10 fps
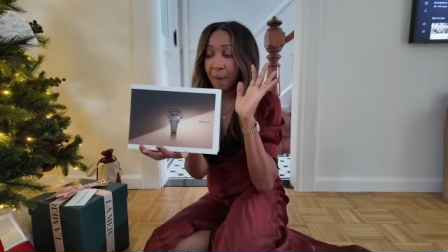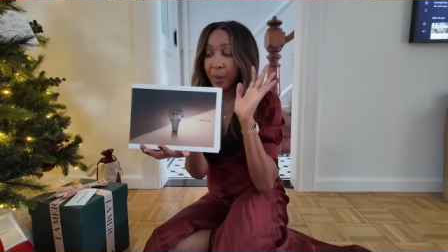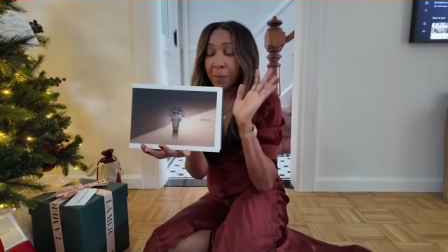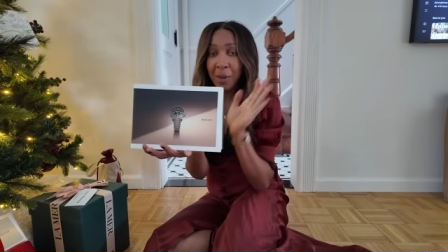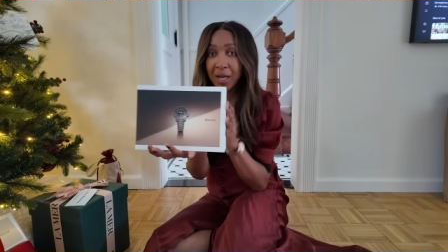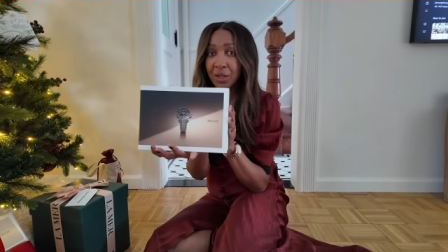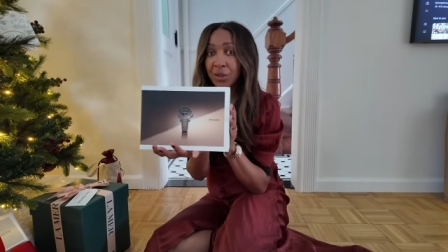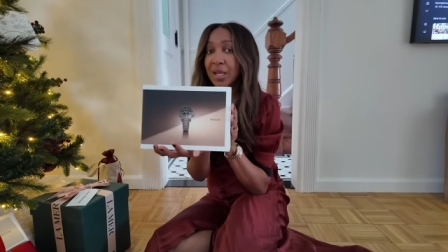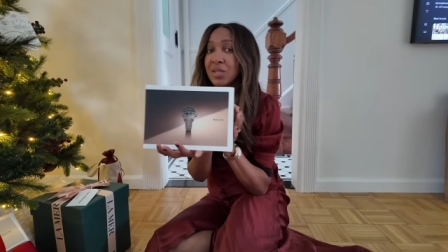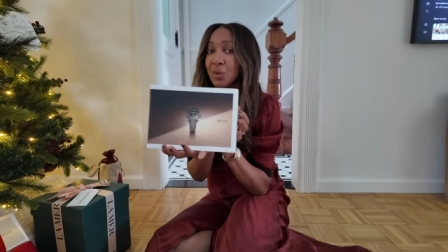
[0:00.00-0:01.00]
But
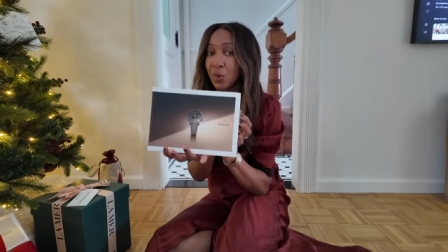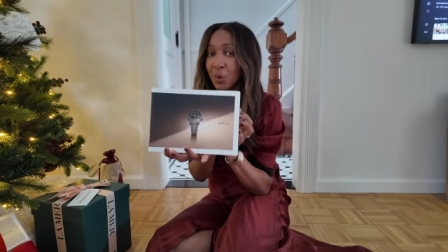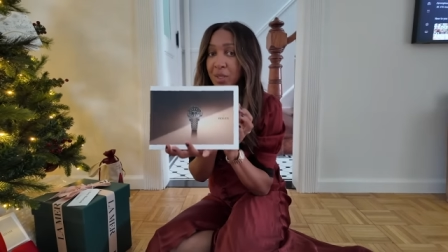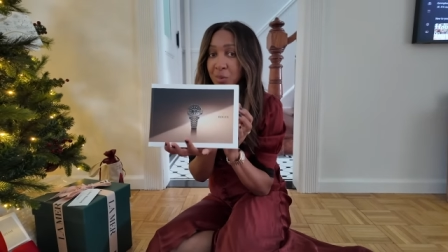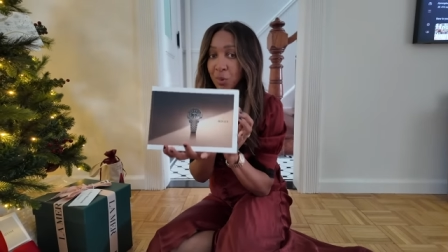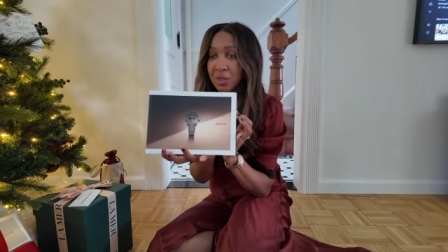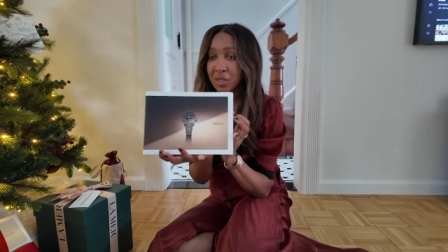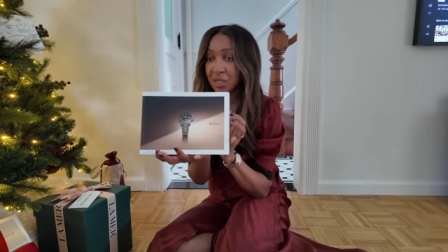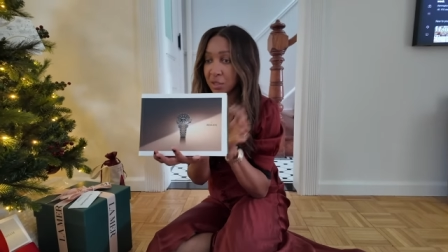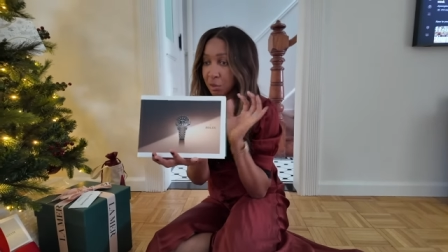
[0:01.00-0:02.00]
Michael has always
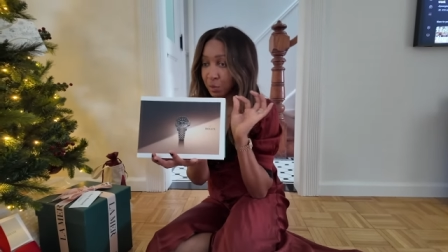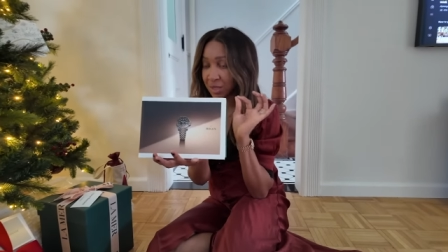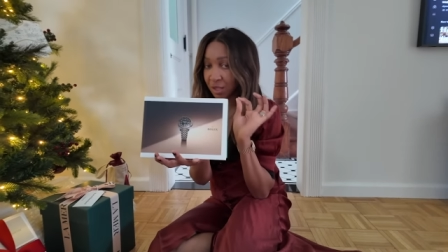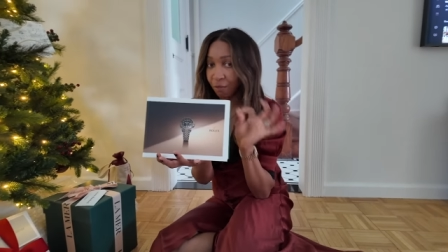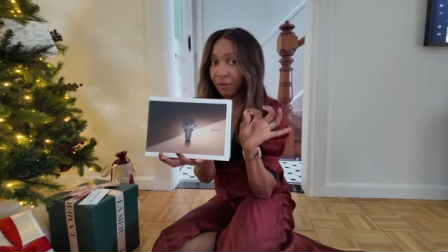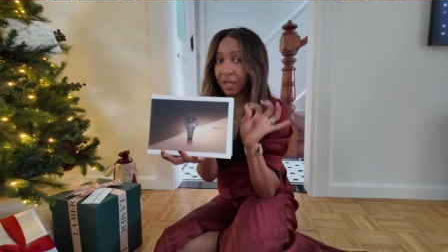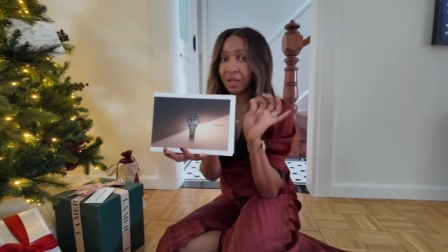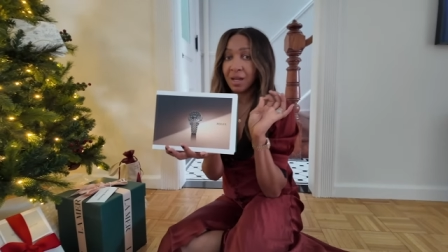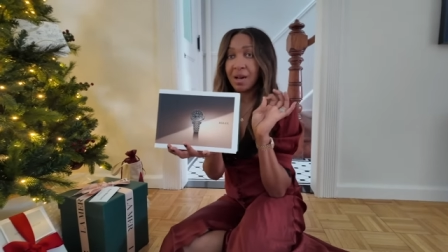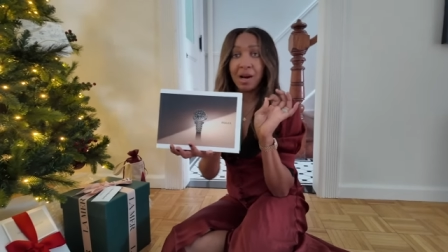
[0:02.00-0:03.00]
wanted a
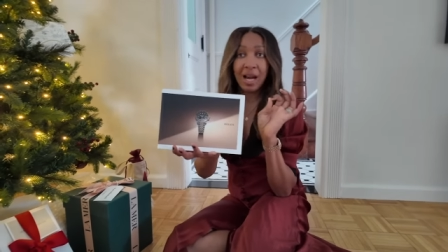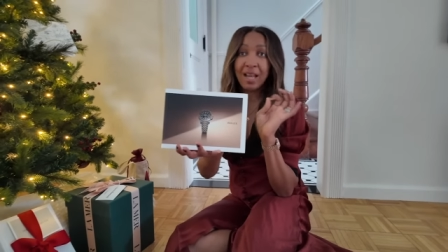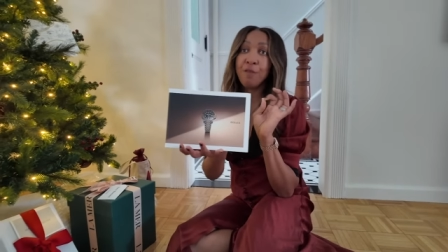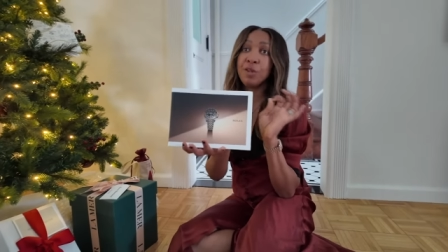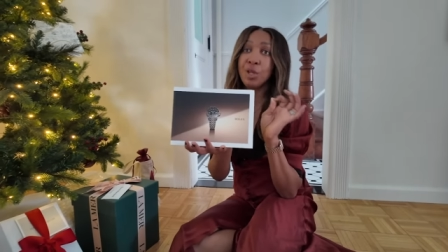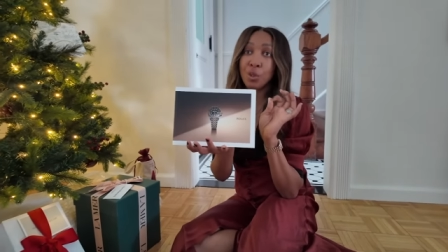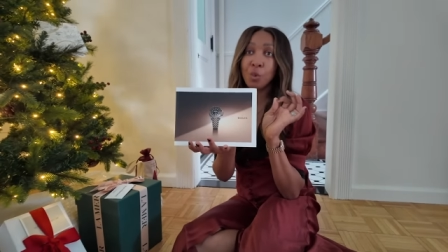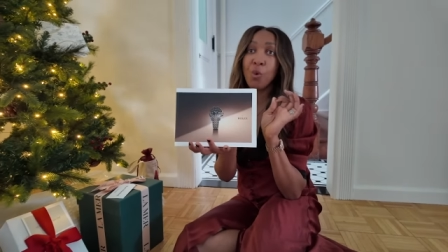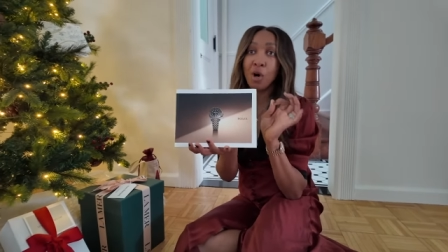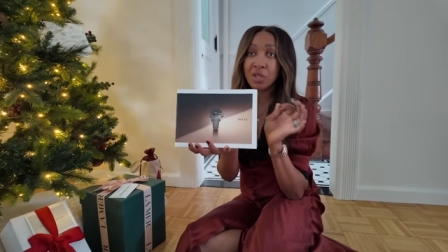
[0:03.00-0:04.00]
specific, I even know the
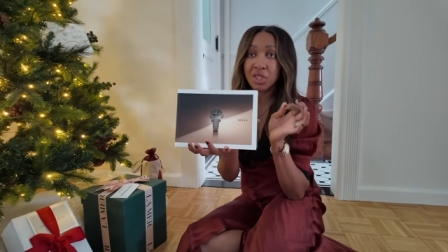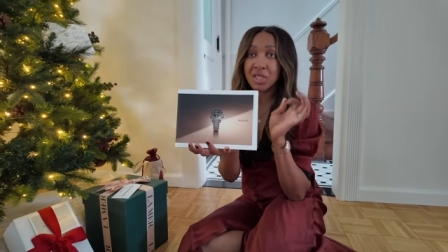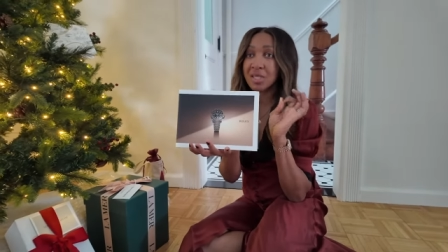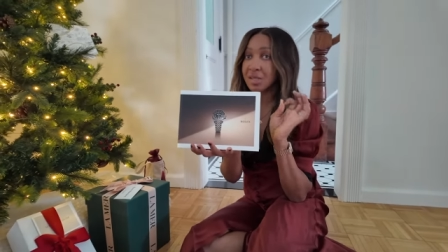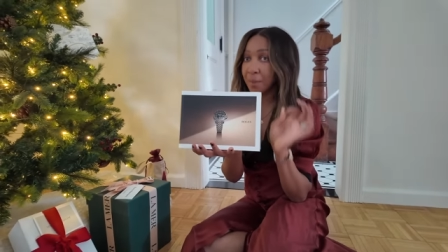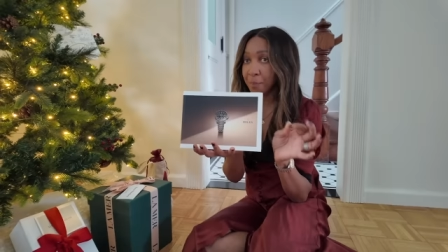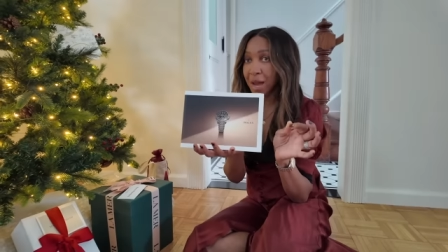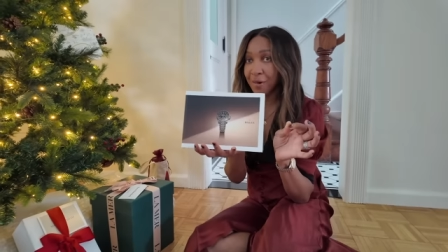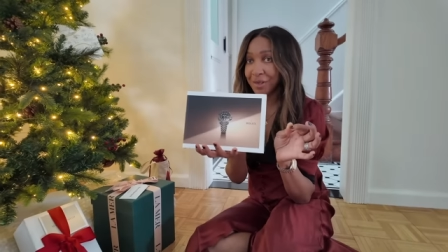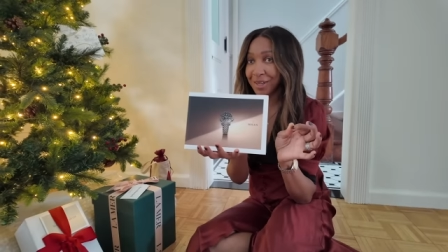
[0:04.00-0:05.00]
watch, it's a
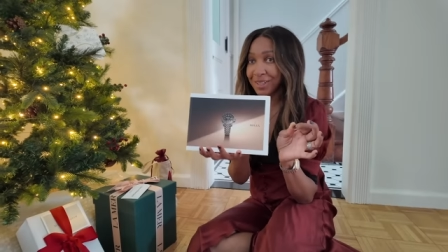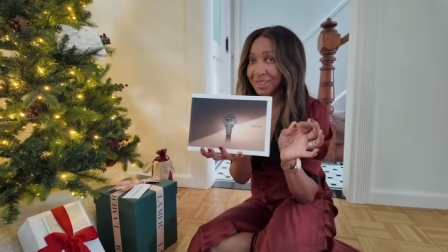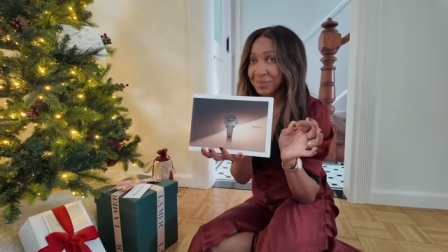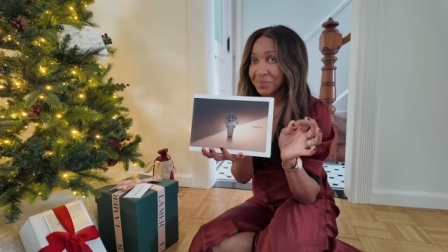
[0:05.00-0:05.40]
Submariner,